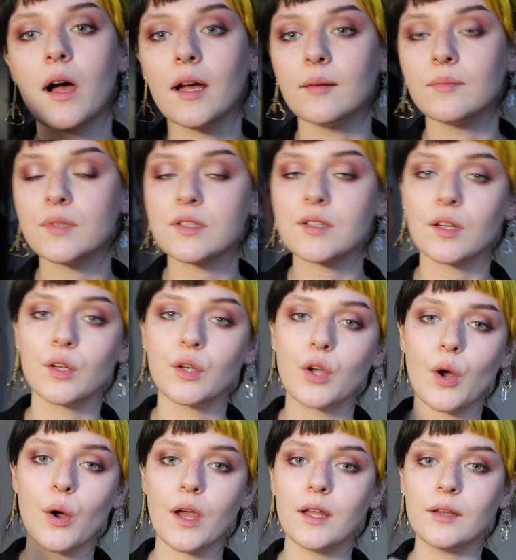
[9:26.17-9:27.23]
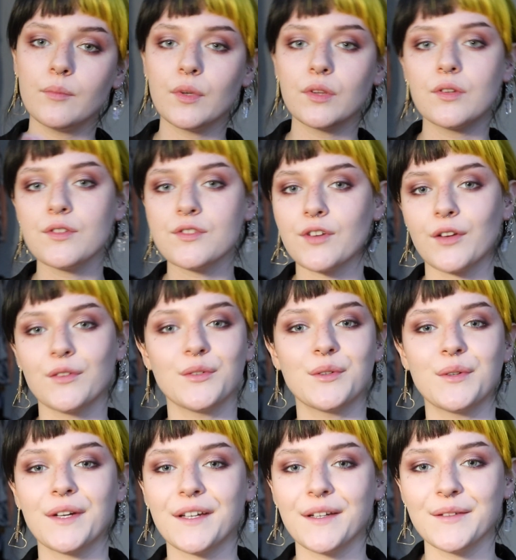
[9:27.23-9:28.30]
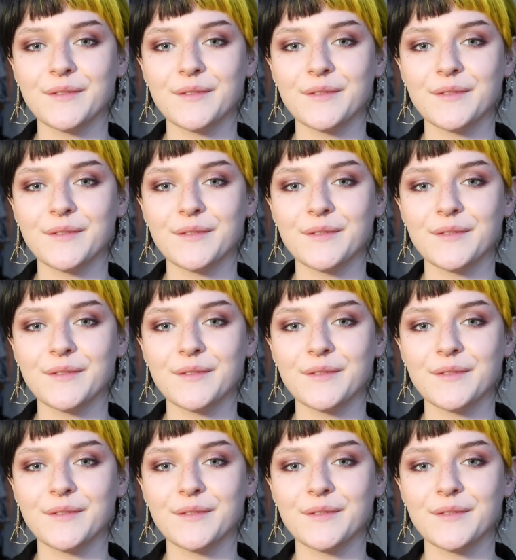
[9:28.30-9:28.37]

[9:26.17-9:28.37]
I'm just gonna go ahead and put those on real quick.